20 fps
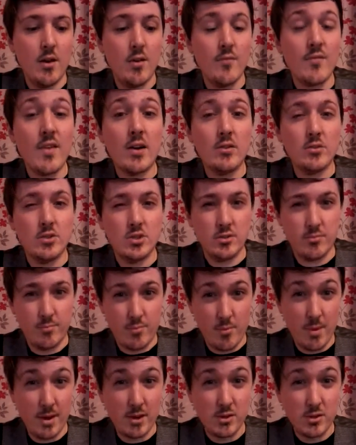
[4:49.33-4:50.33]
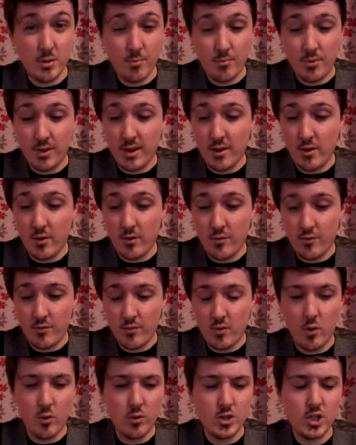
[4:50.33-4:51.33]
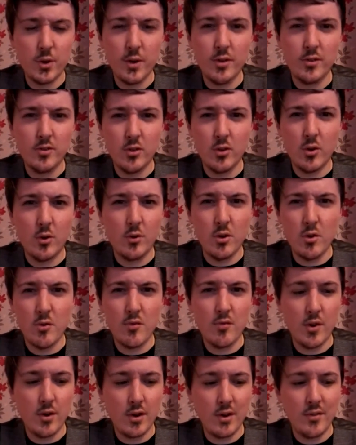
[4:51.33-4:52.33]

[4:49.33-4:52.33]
voucher, but make sure you print it off or show it on your phone.